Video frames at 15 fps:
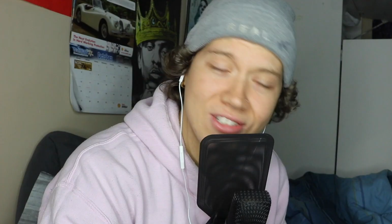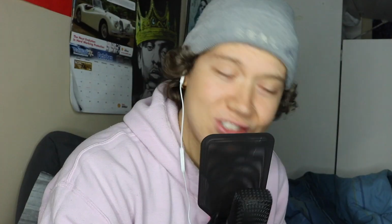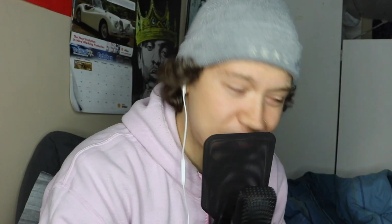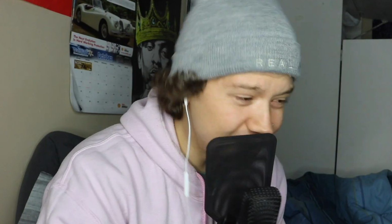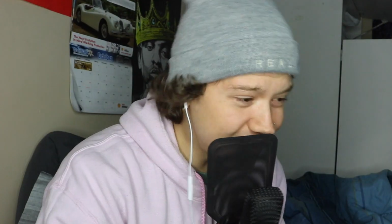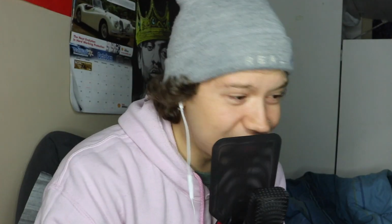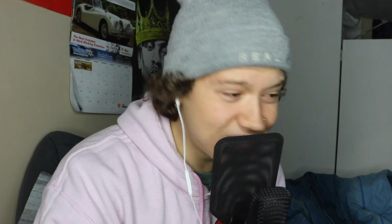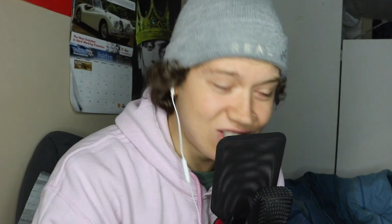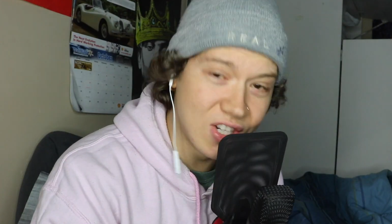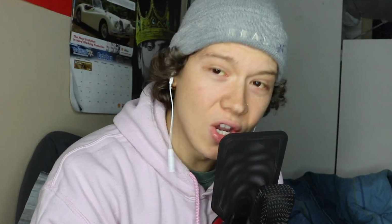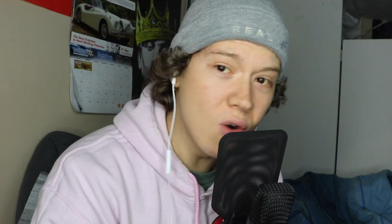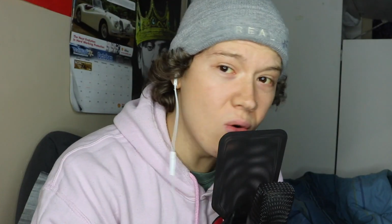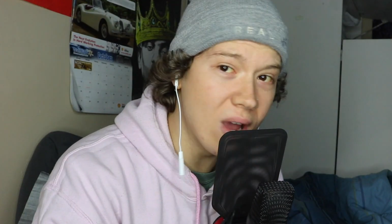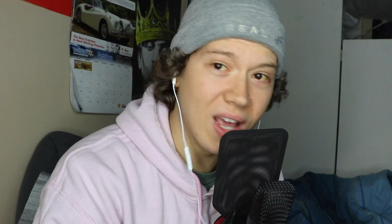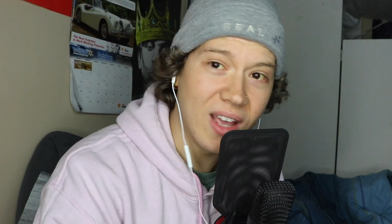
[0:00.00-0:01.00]
Just
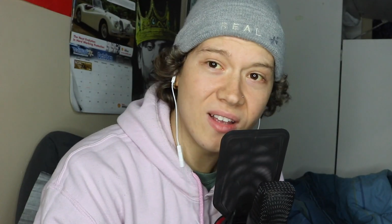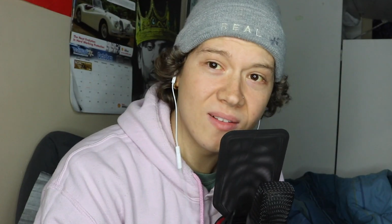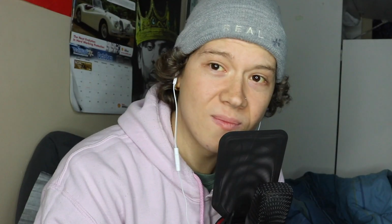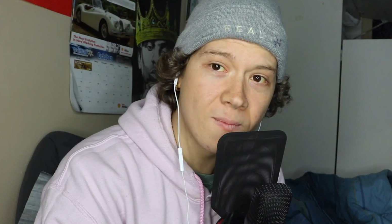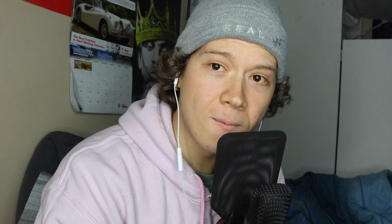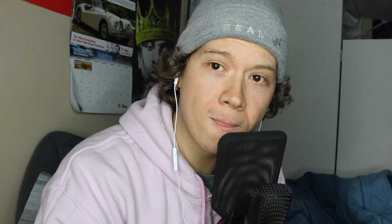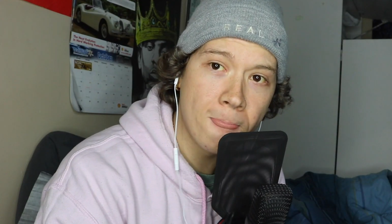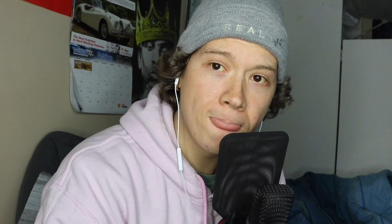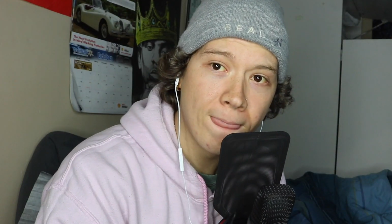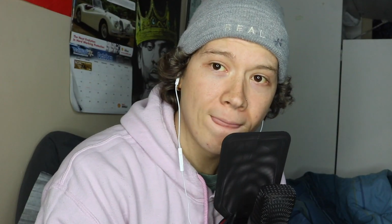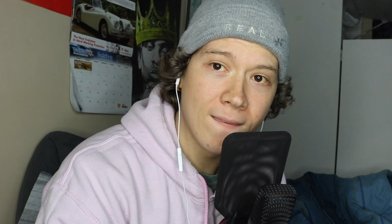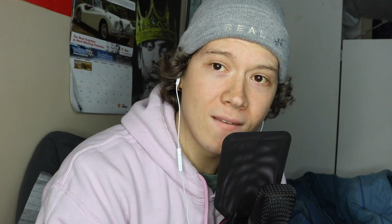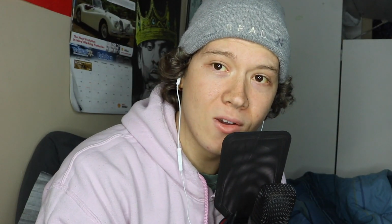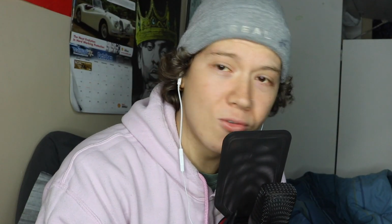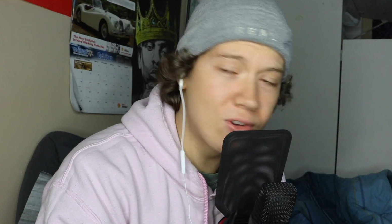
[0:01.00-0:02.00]
do it.
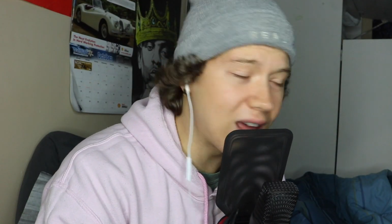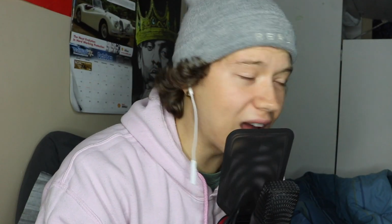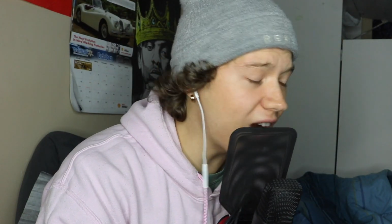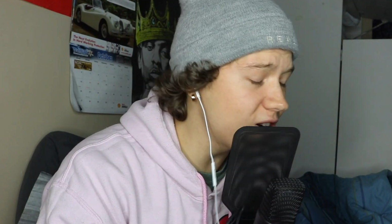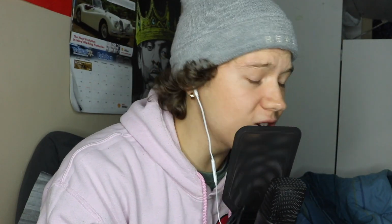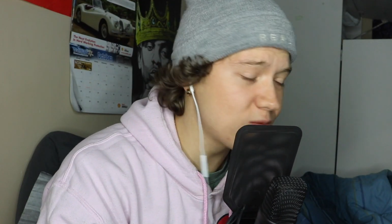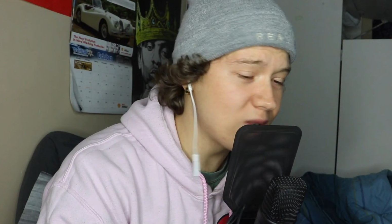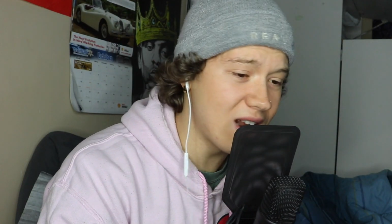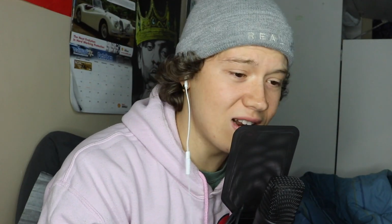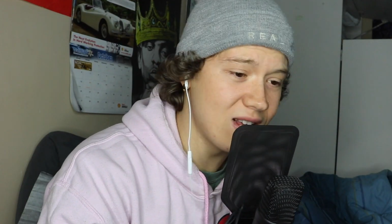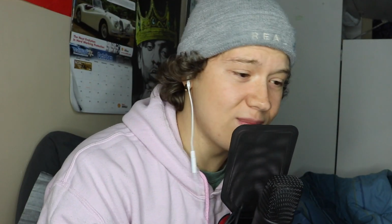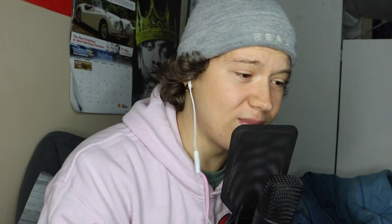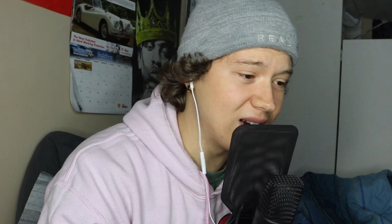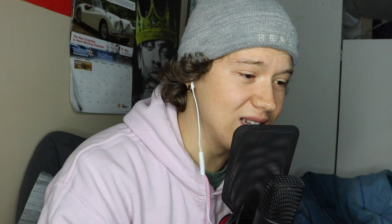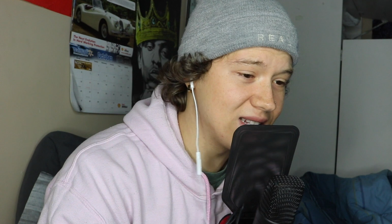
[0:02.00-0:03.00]
Who cares what
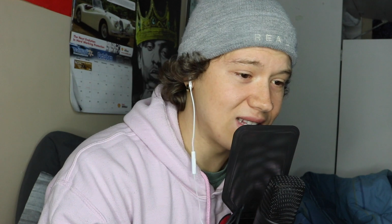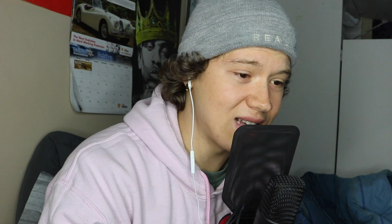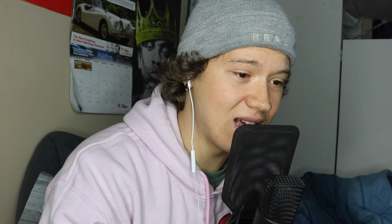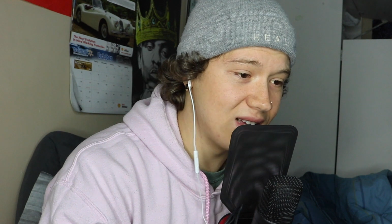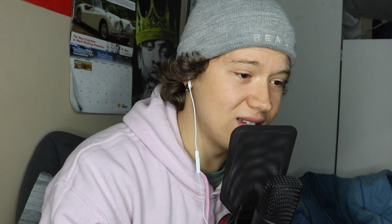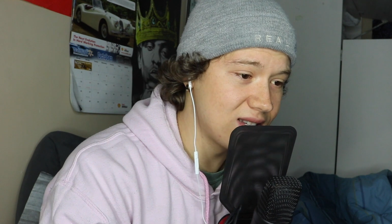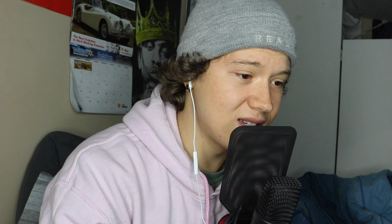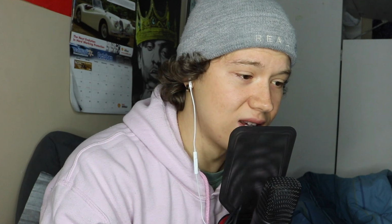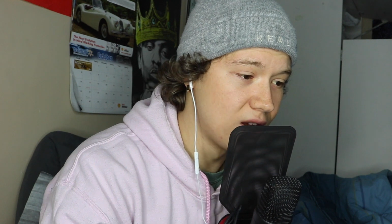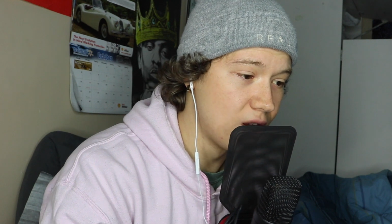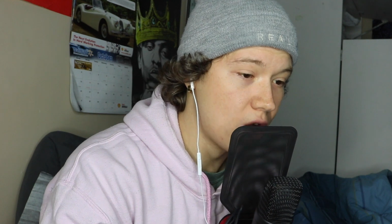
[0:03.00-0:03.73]
anybody says?